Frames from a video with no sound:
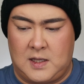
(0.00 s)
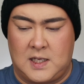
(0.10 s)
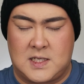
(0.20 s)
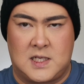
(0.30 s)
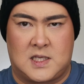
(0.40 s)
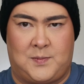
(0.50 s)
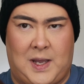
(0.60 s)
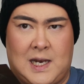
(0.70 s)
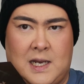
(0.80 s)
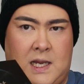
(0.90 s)
this is the
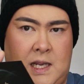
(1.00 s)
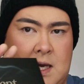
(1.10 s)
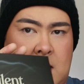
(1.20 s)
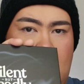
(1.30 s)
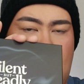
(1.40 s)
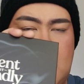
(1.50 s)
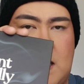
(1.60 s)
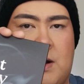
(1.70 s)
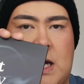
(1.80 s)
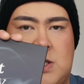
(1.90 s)
palette here.
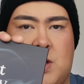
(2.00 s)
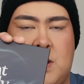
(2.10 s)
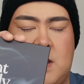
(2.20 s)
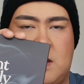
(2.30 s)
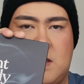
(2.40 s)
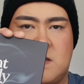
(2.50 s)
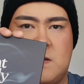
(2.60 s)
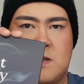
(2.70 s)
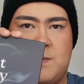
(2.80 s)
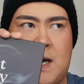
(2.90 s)
Now I don't think this
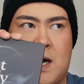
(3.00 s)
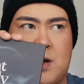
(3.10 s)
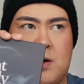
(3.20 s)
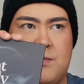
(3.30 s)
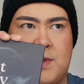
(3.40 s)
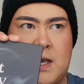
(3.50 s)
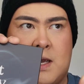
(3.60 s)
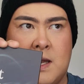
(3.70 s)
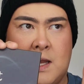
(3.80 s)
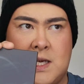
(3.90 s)
is part of their
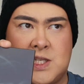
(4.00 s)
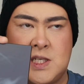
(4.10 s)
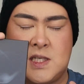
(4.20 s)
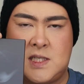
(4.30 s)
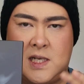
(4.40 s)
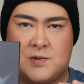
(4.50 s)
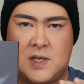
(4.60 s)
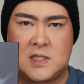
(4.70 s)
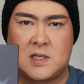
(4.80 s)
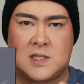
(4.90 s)
collection
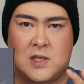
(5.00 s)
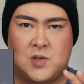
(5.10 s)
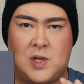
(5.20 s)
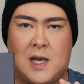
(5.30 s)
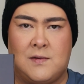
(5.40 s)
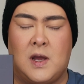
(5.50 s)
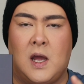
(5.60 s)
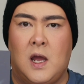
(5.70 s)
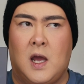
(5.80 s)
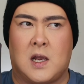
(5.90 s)
series because I do have
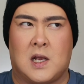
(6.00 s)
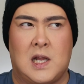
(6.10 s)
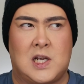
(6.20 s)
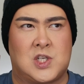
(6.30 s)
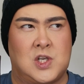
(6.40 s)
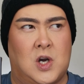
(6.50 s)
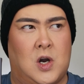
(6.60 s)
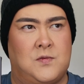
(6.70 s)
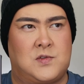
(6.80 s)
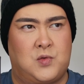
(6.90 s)
a collection
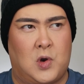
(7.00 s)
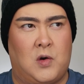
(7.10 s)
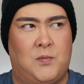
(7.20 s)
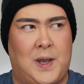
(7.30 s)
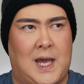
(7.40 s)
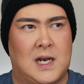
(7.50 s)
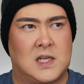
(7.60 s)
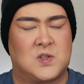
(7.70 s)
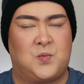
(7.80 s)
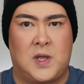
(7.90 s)
of 12
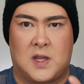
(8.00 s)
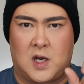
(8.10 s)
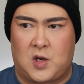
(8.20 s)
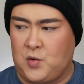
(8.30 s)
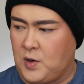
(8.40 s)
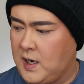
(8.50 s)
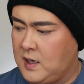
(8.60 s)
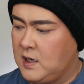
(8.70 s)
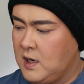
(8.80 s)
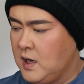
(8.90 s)
palettes with a
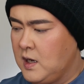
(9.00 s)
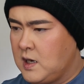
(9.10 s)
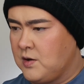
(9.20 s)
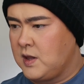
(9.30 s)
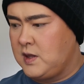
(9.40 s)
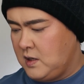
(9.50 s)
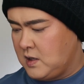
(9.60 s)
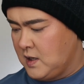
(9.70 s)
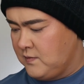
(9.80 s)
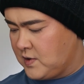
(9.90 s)
coin. Now I think
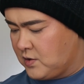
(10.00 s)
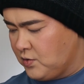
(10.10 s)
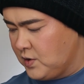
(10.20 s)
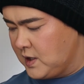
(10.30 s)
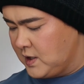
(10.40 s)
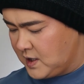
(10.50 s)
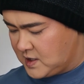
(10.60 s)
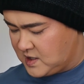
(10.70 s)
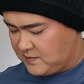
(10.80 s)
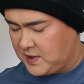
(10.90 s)
I have the coin
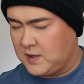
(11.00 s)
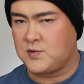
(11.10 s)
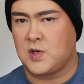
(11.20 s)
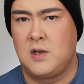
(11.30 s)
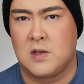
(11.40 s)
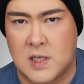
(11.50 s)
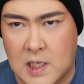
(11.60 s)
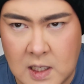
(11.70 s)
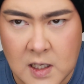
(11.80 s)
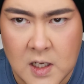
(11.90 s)
next to me. I'm trying not to get